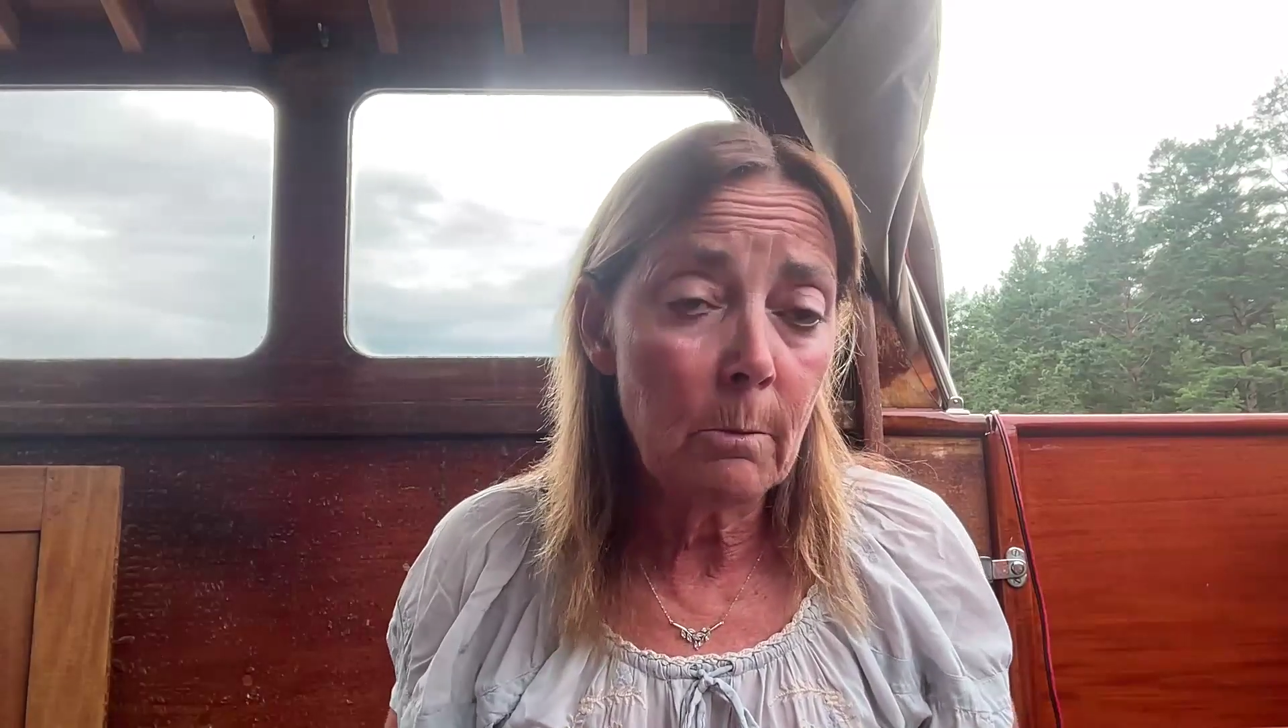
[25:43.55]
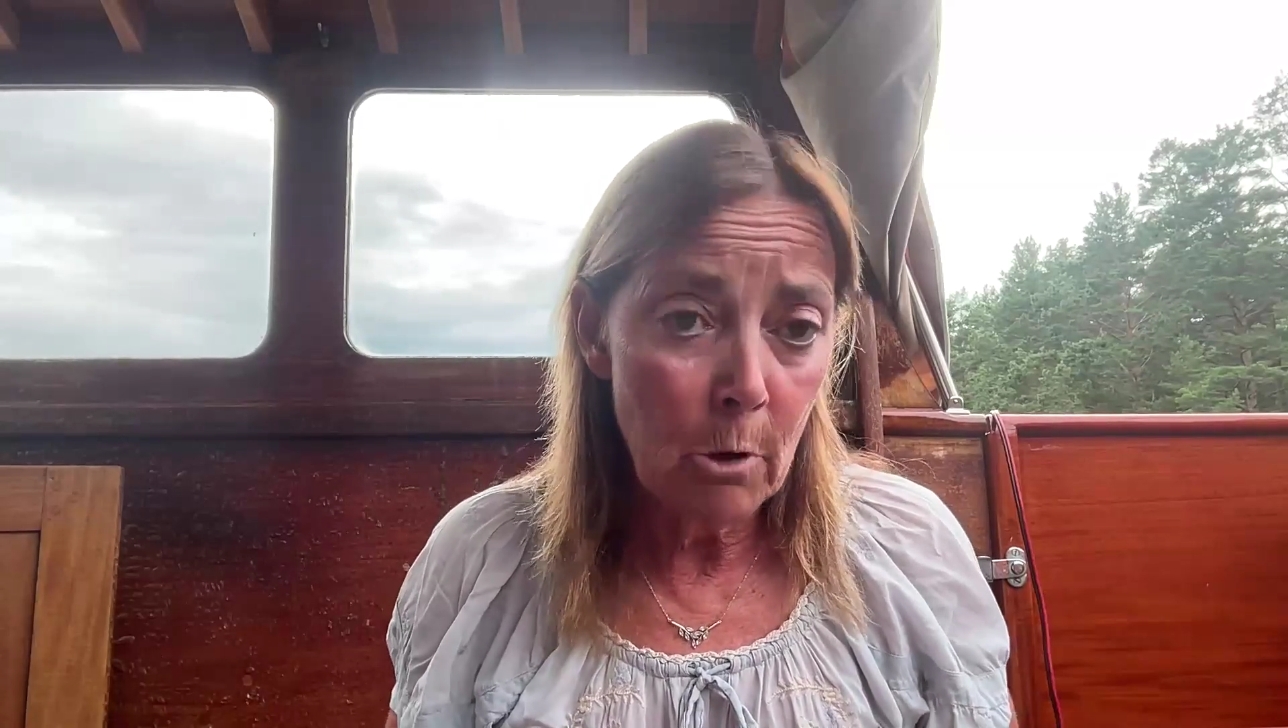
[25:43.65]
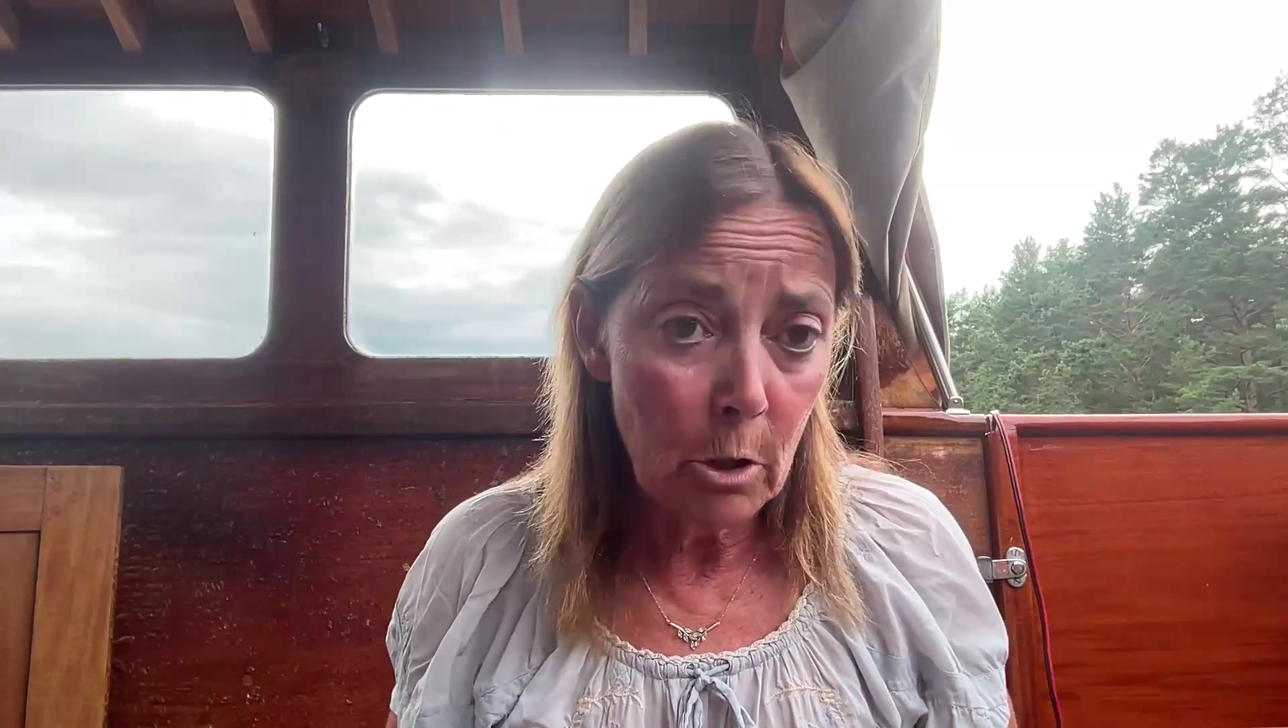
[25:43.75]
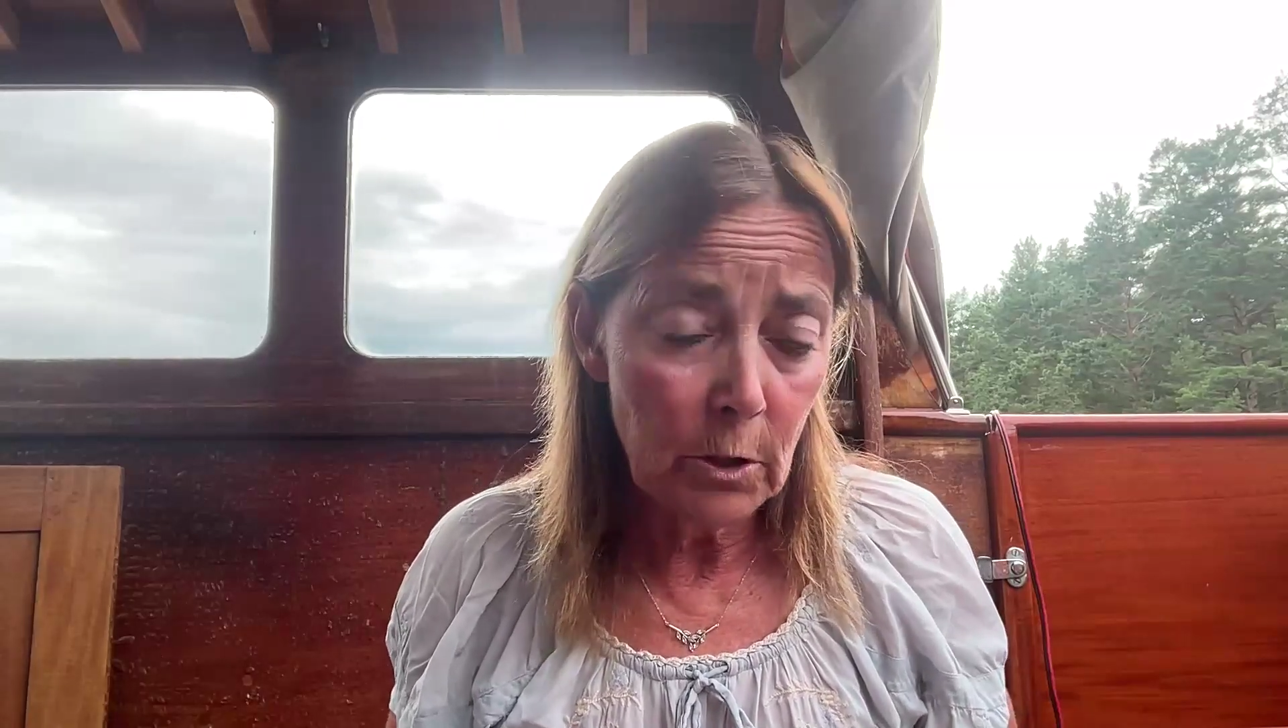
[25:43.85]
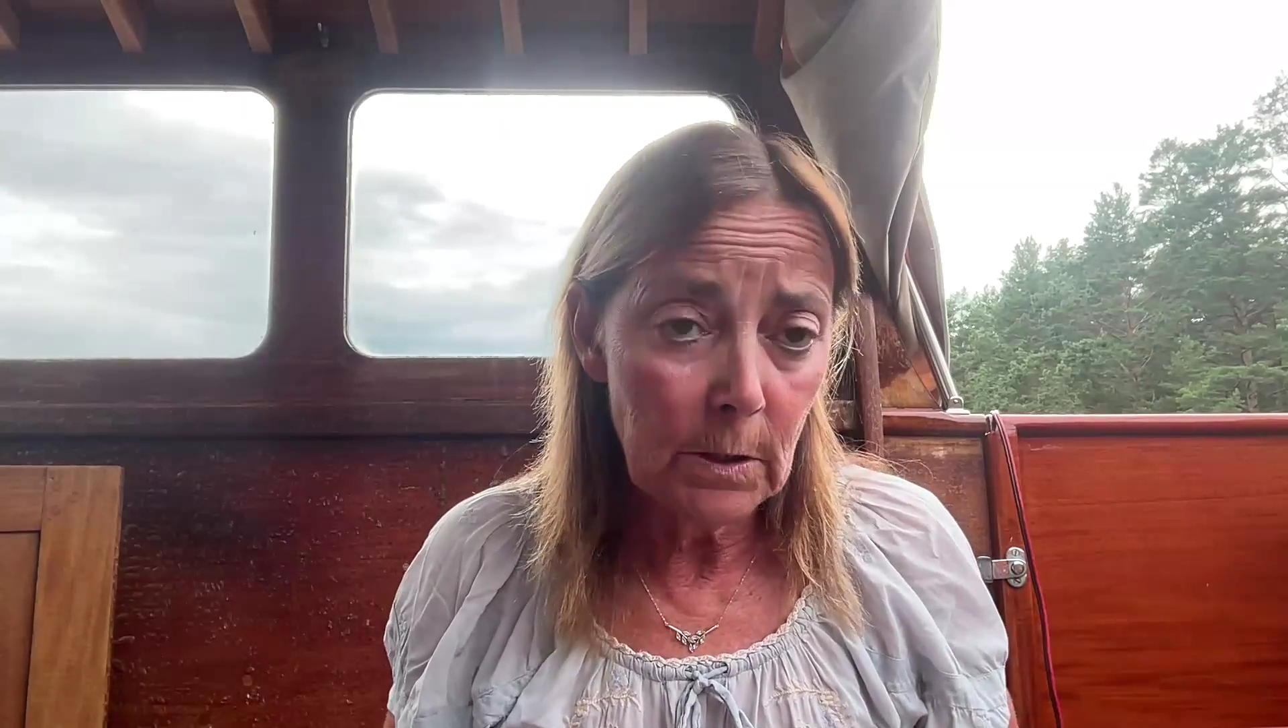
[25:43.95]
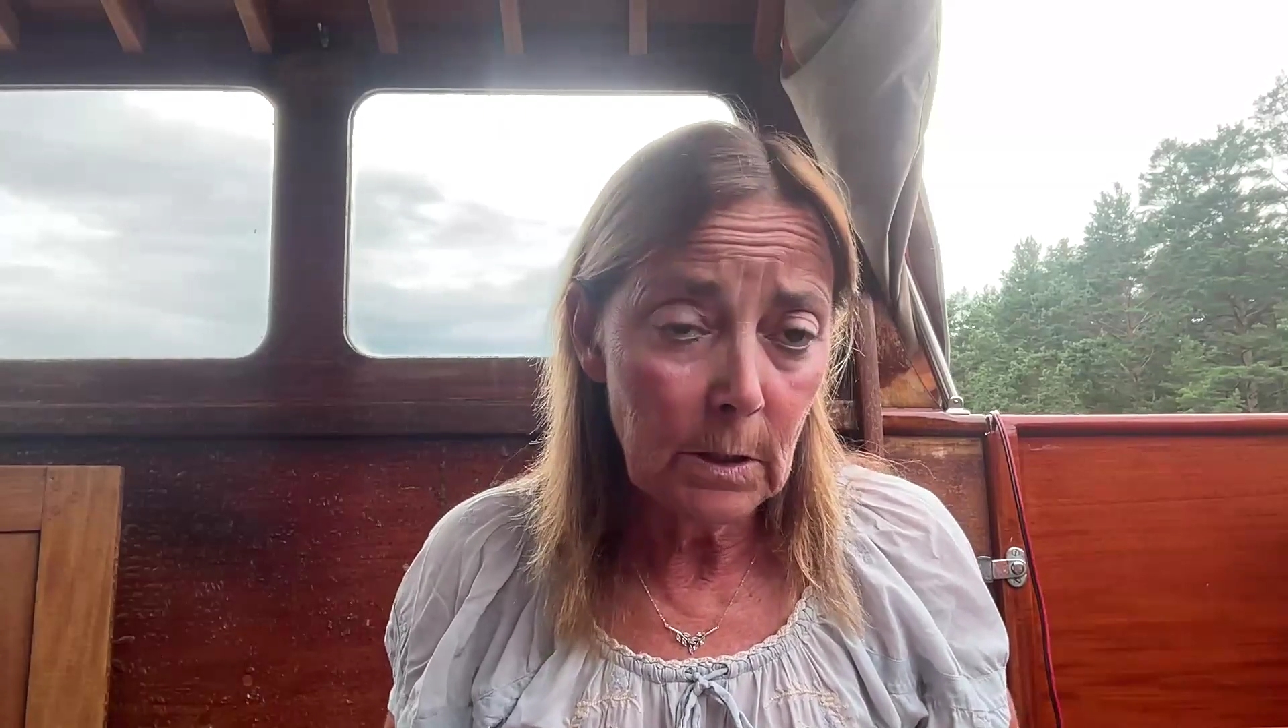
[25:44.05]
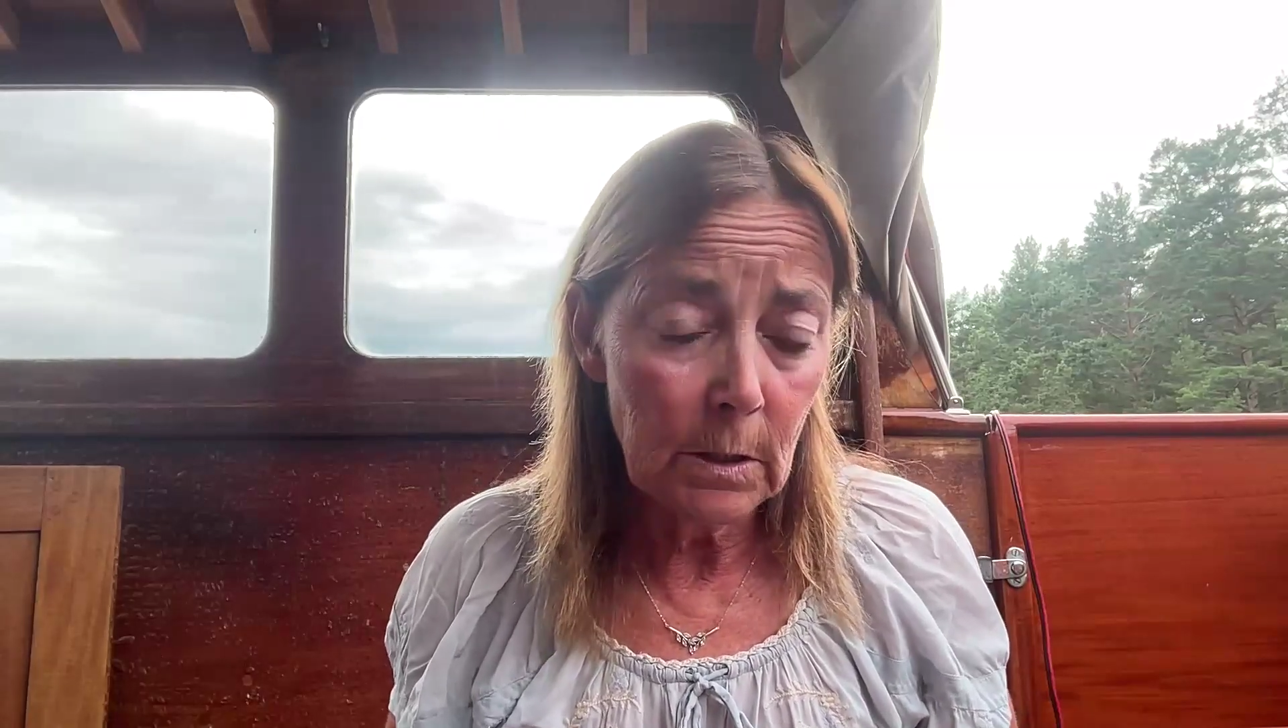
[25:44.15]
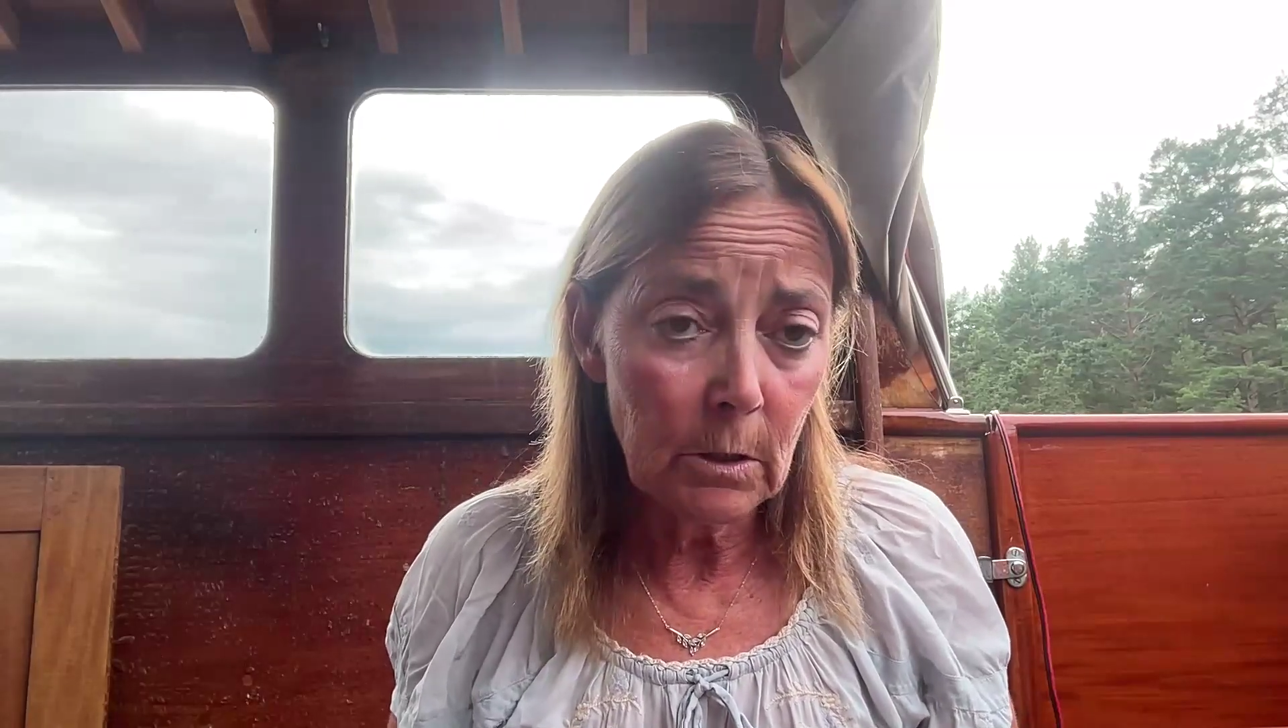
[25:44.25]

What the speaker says: emergency